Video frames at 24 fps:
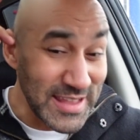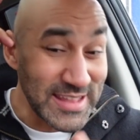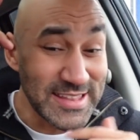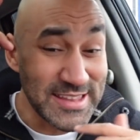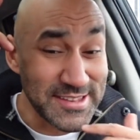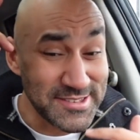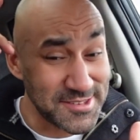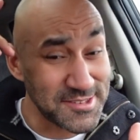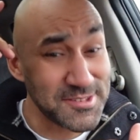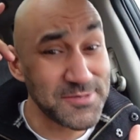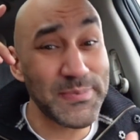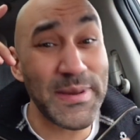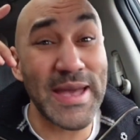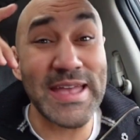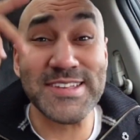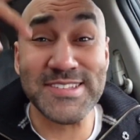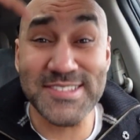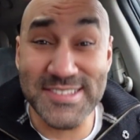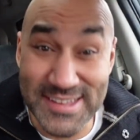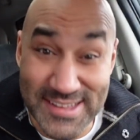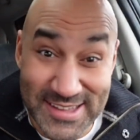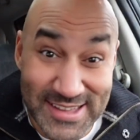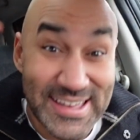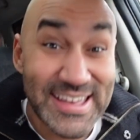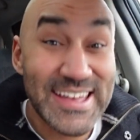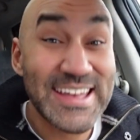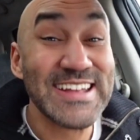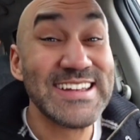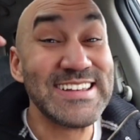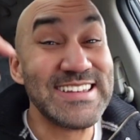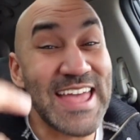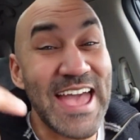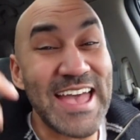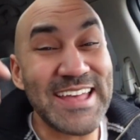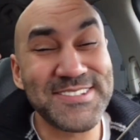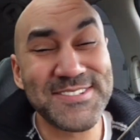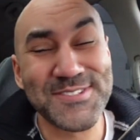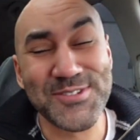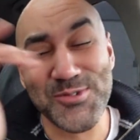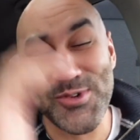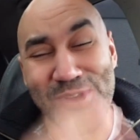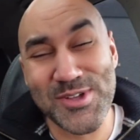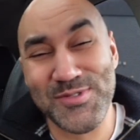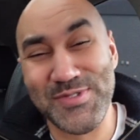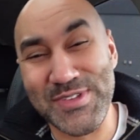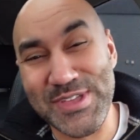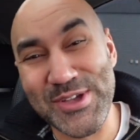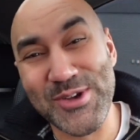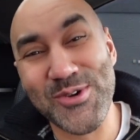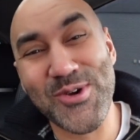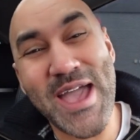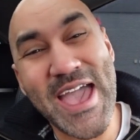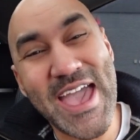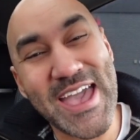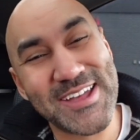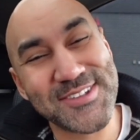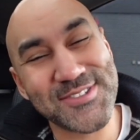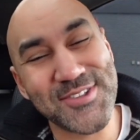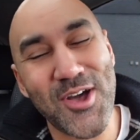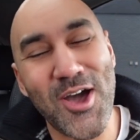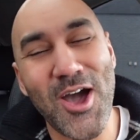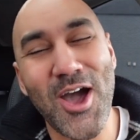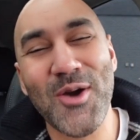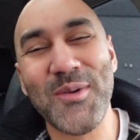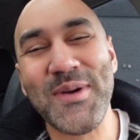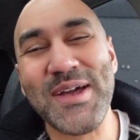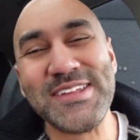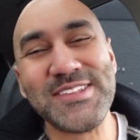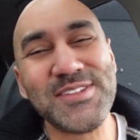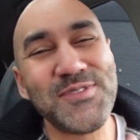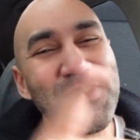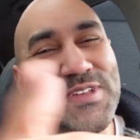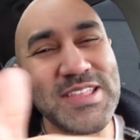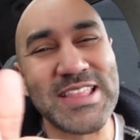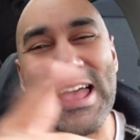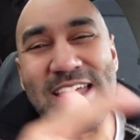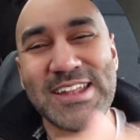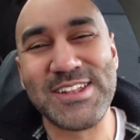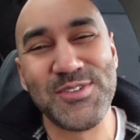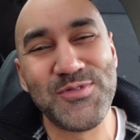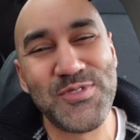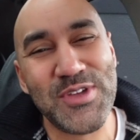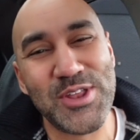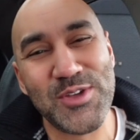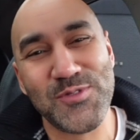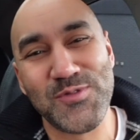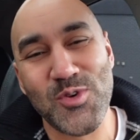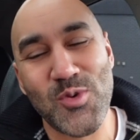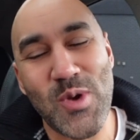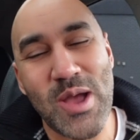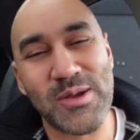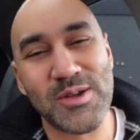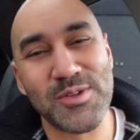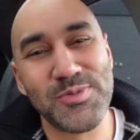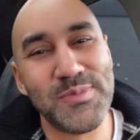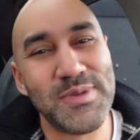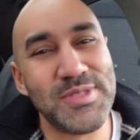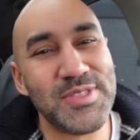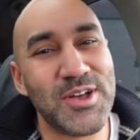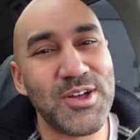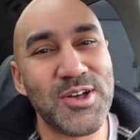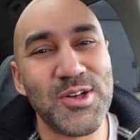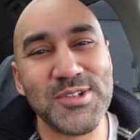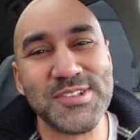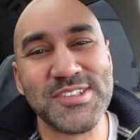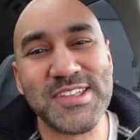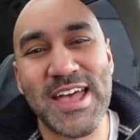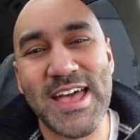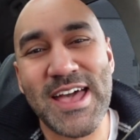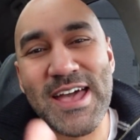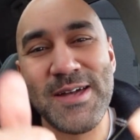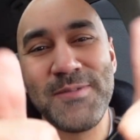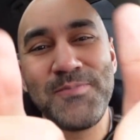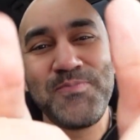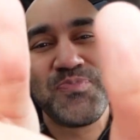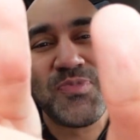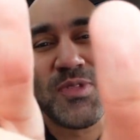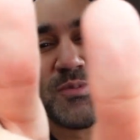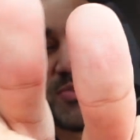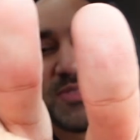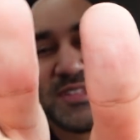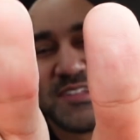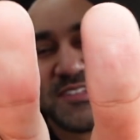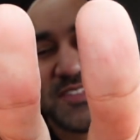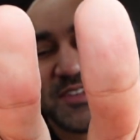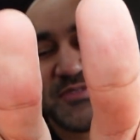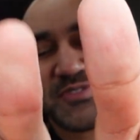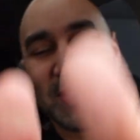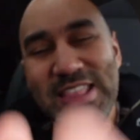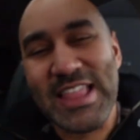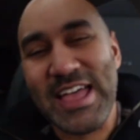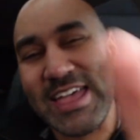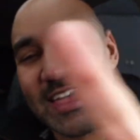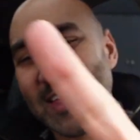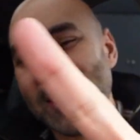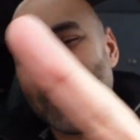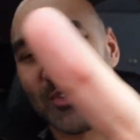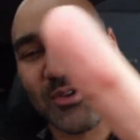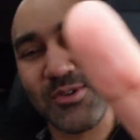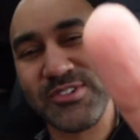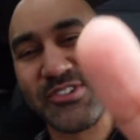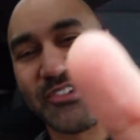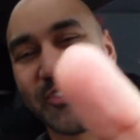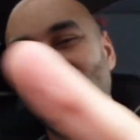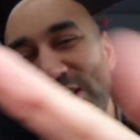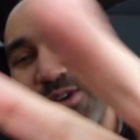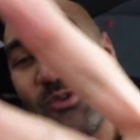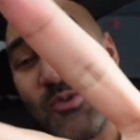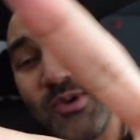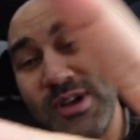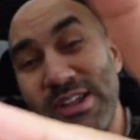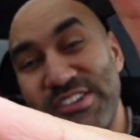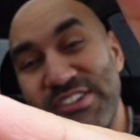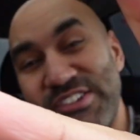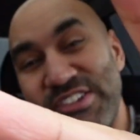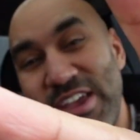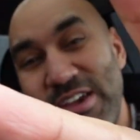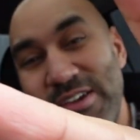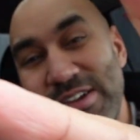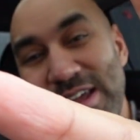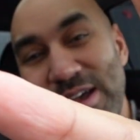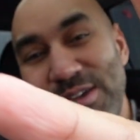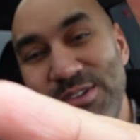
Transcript: this is spicy. That's the review. As always, if you liked the video, if you rock with me the whole time, please leave a like. Don't share once, share it